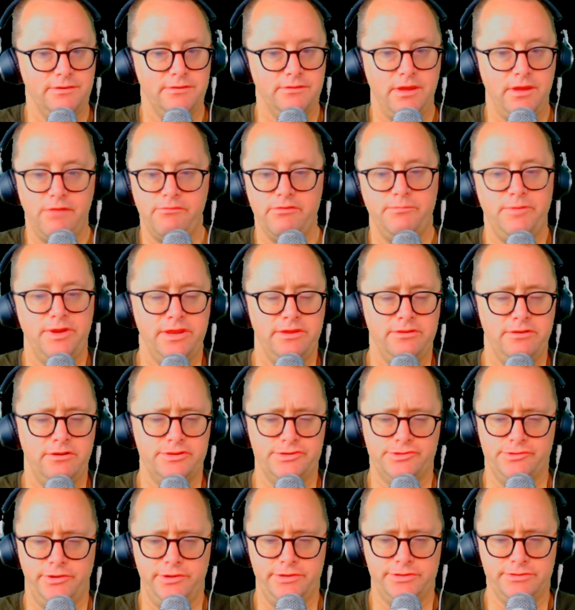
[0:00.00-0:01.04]
Everybody knows
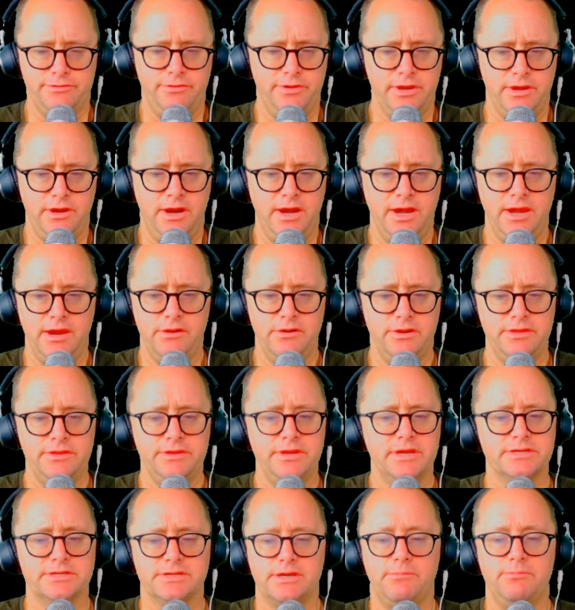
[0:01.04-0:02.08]
oil is going higher in the
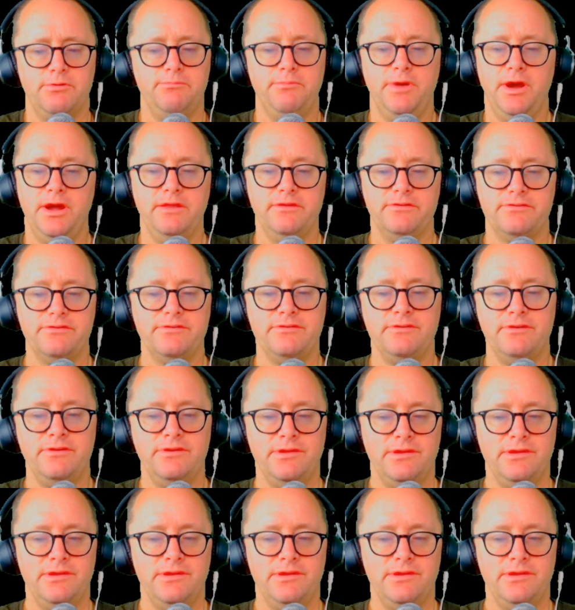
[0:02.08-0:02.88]
next couple months.